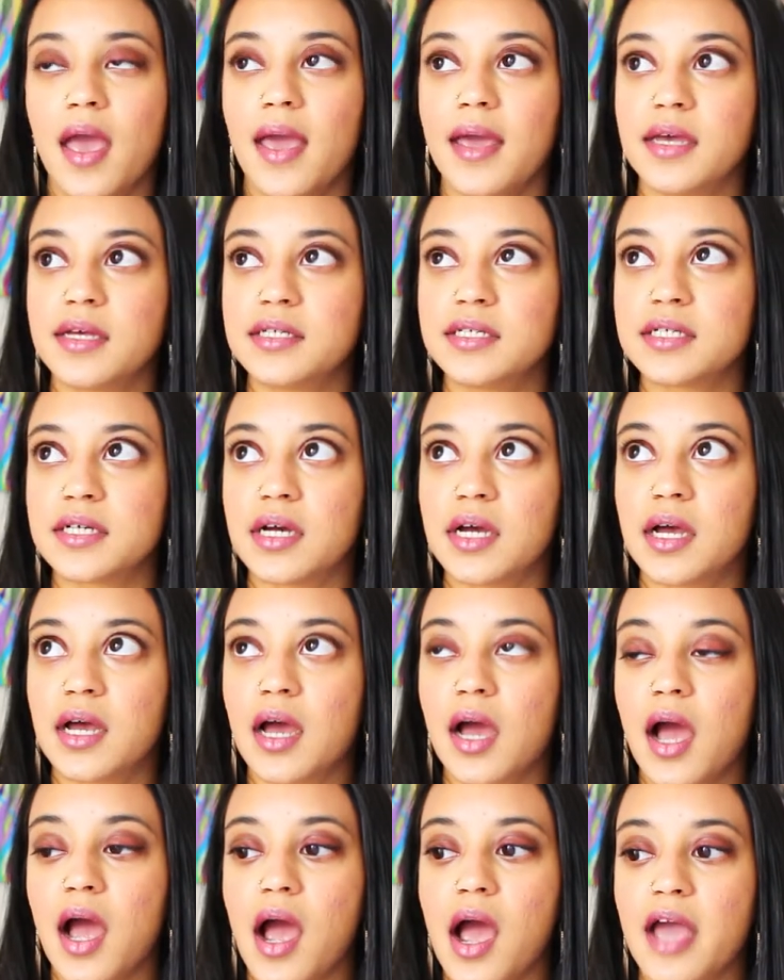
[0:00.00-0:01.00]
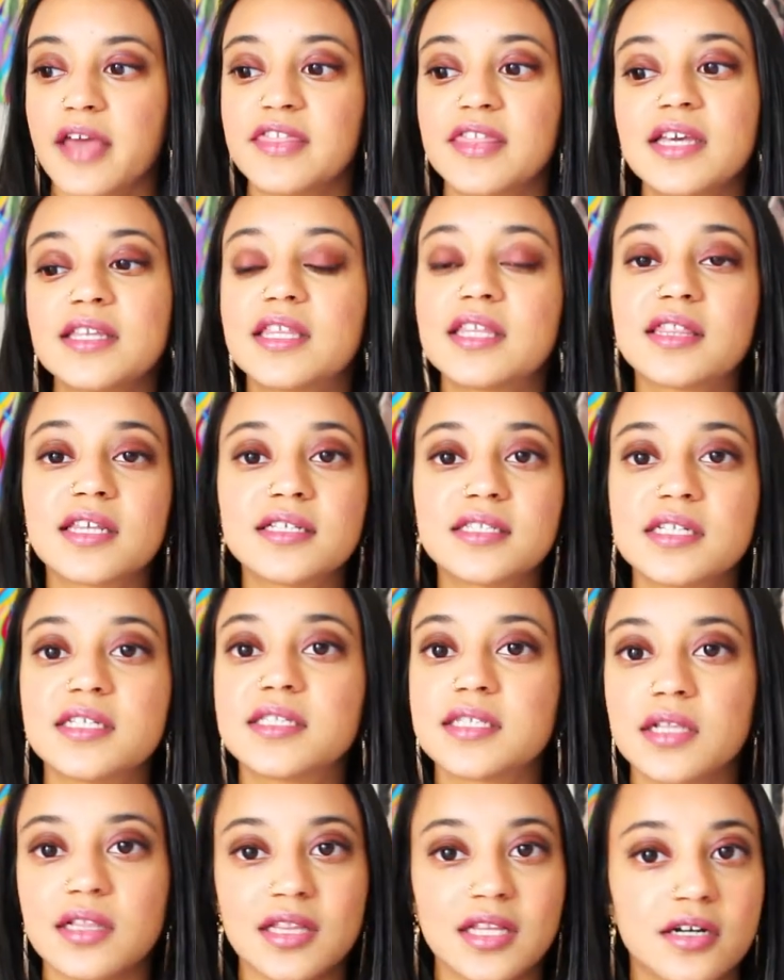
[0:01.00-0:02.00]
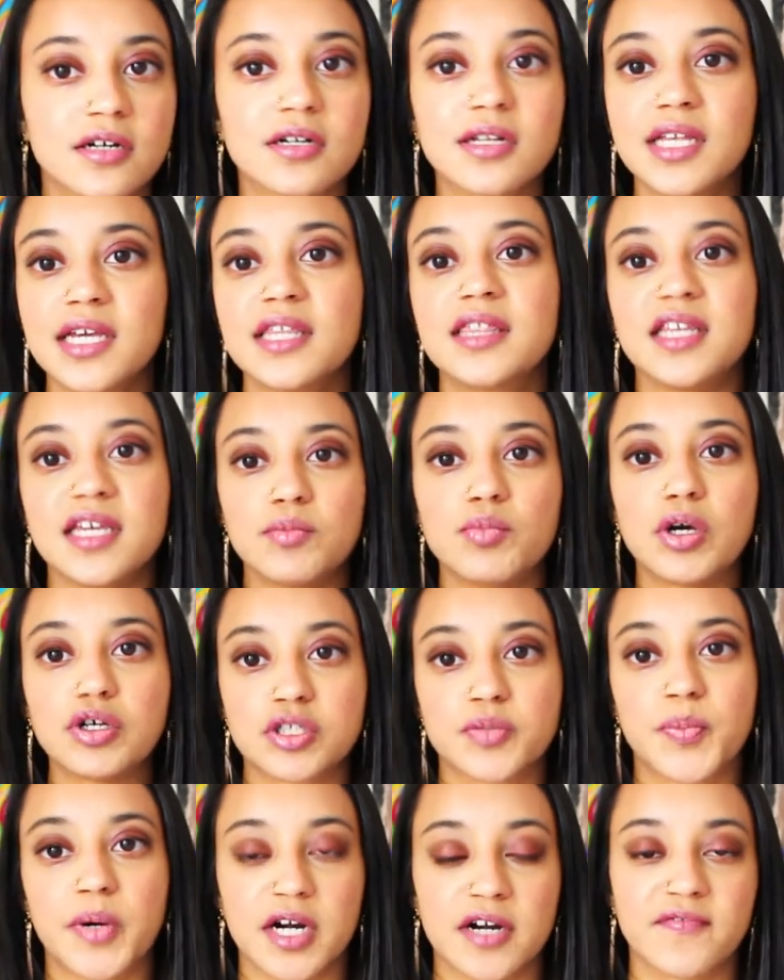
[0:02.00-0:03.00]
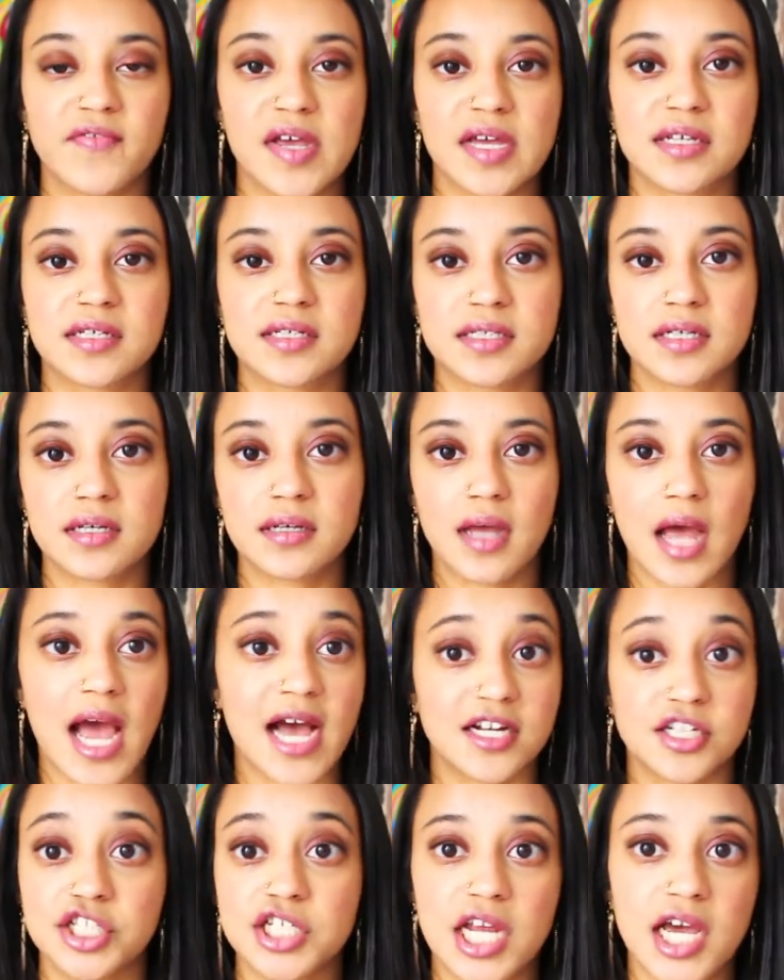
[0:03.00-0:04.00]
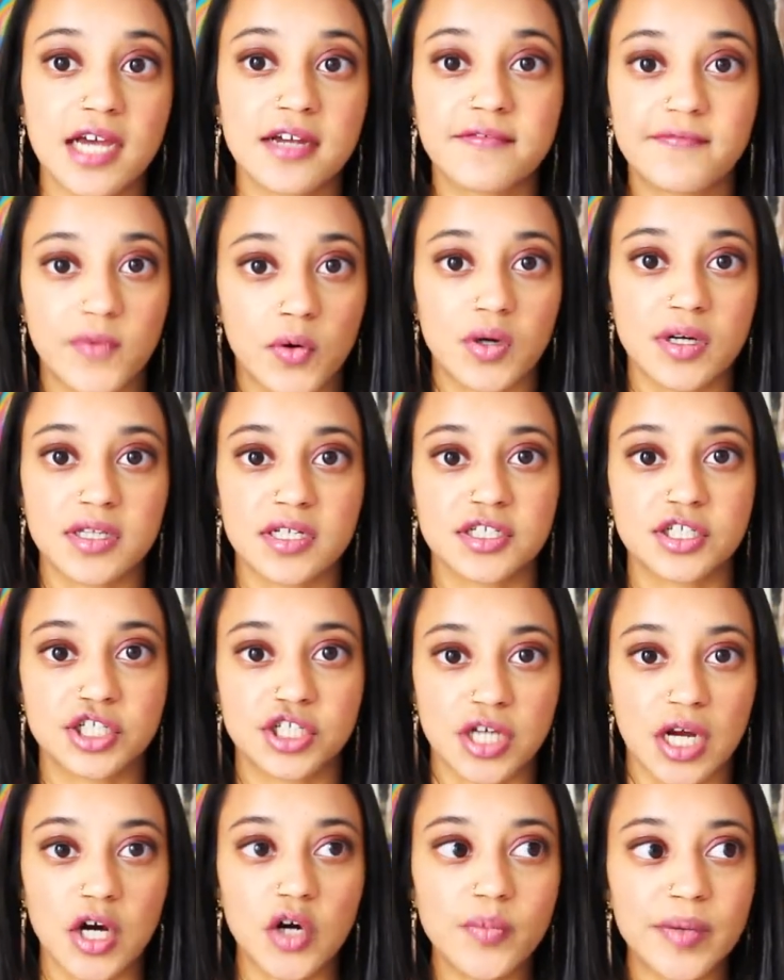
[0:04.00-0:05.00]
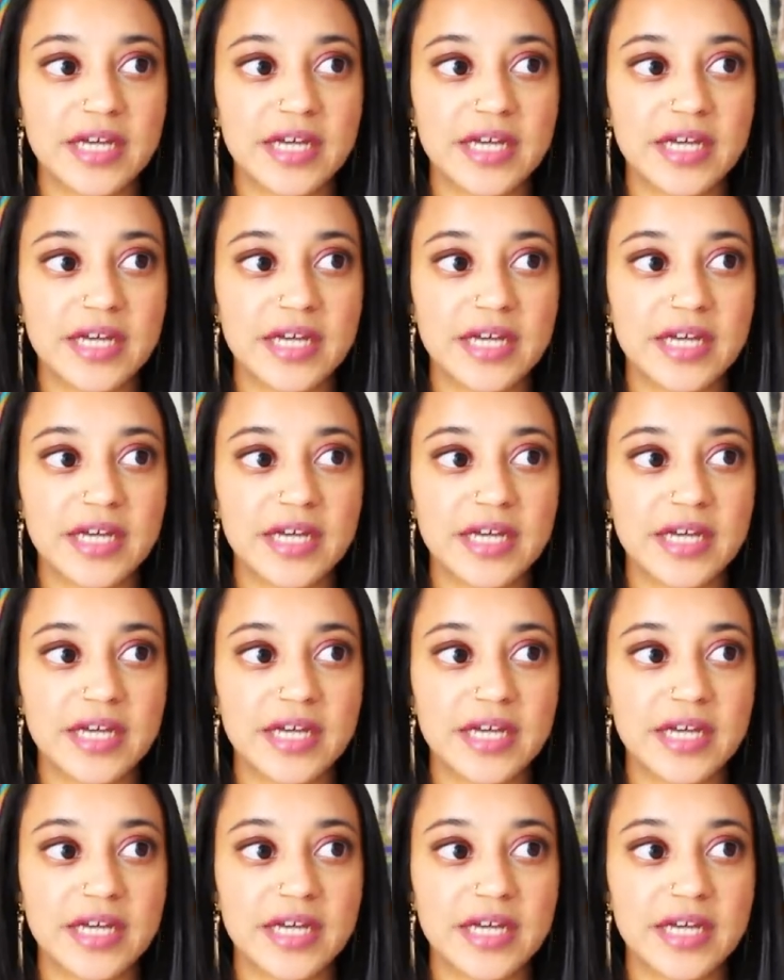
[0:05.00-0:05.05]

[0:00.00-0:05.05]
And I think that this is literally the most perfect hashtag for this show,